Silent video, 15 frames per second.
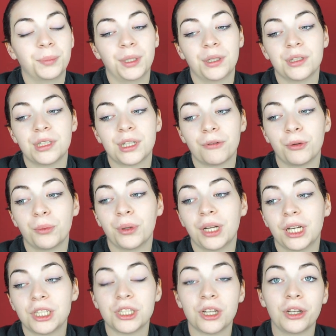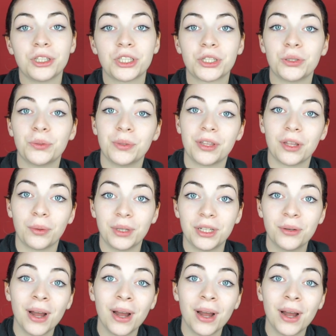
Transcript: because everyone I started school with already